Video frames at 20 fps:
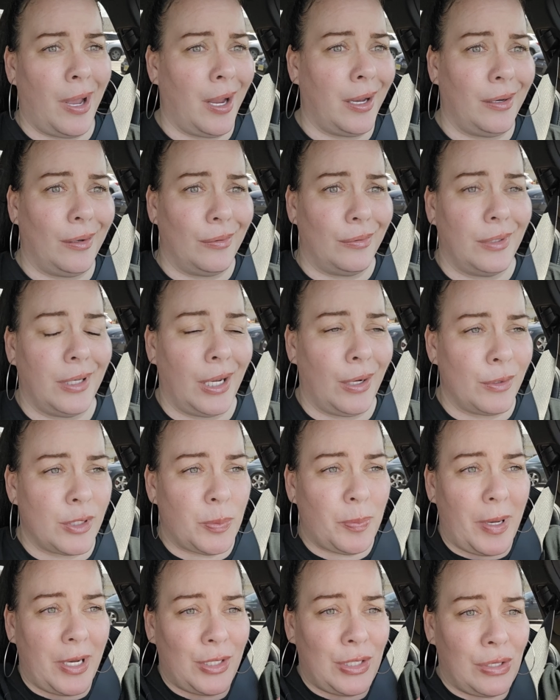I don't know.
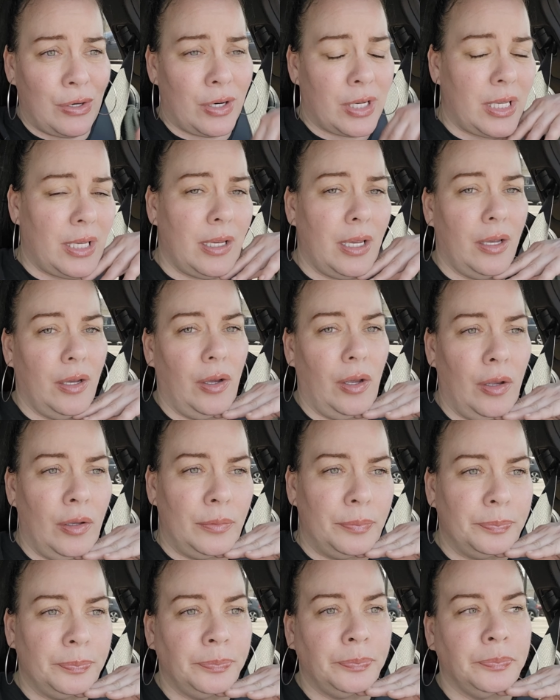It's by Turkey
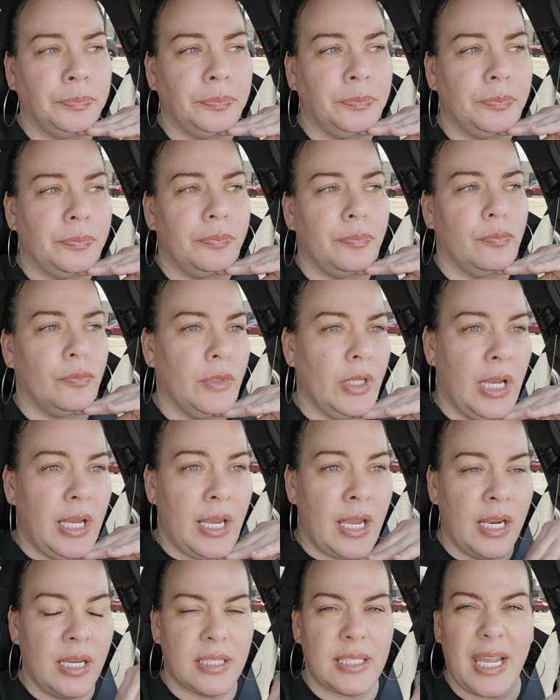Hill
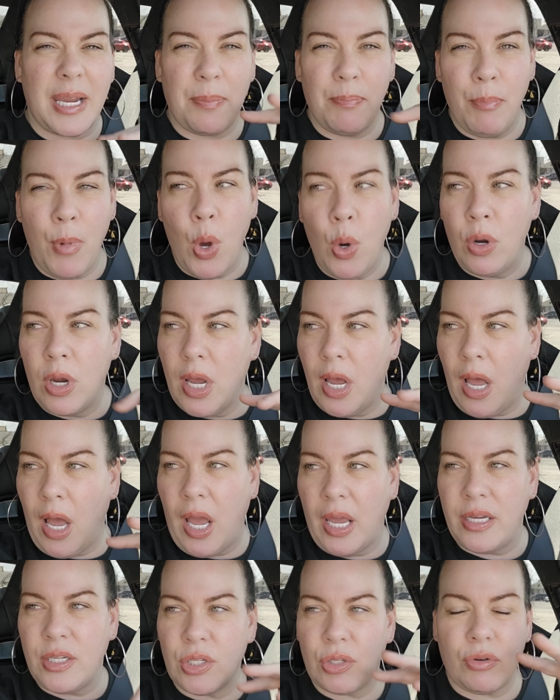it's like mocha
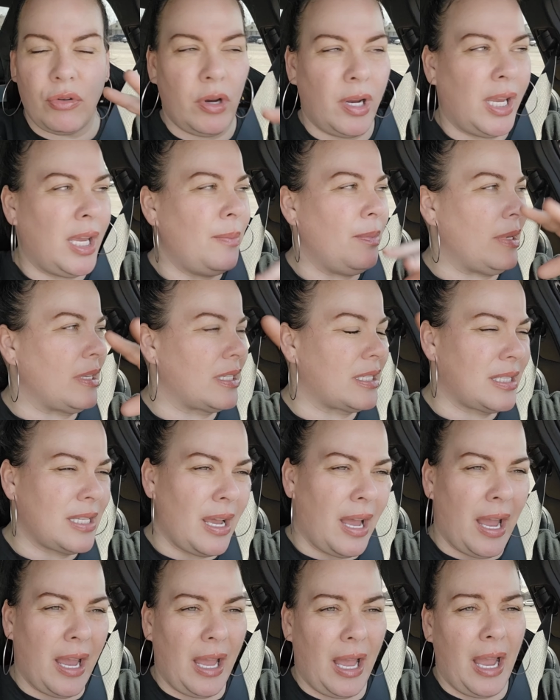ice cream and
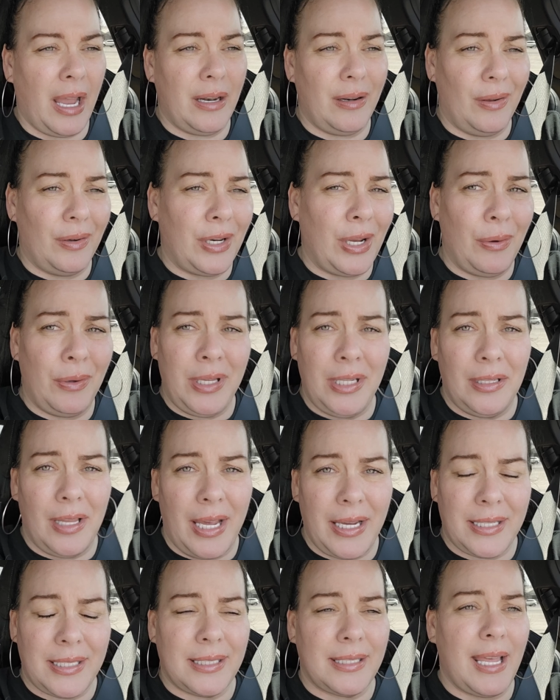so, I, I don't know. He
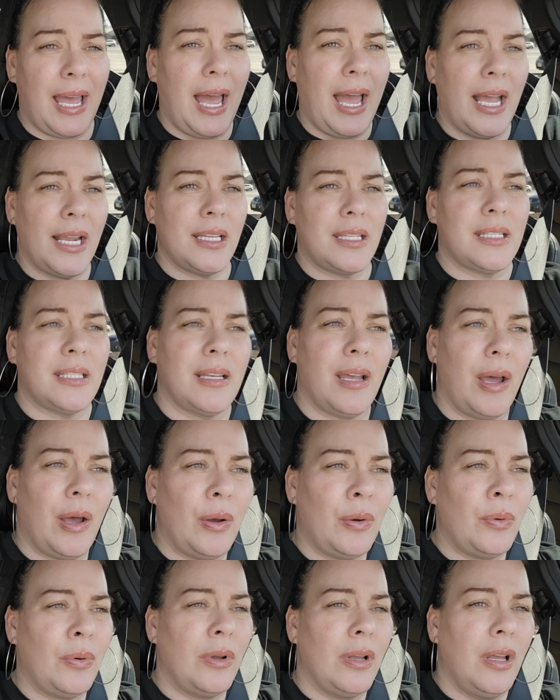likes that,
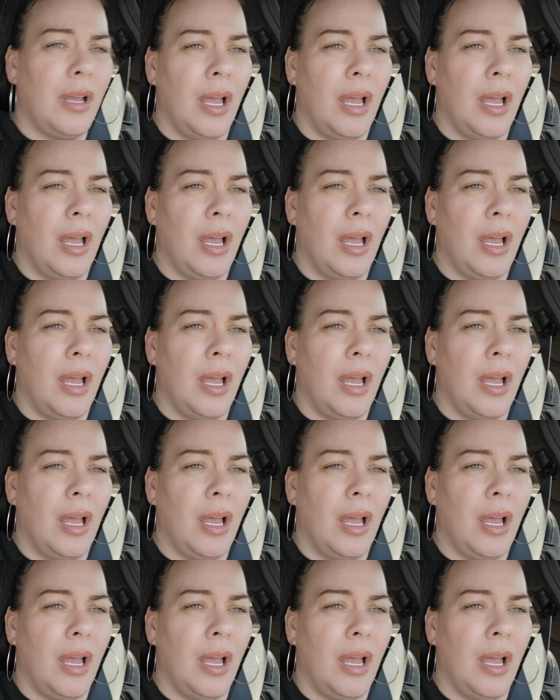so.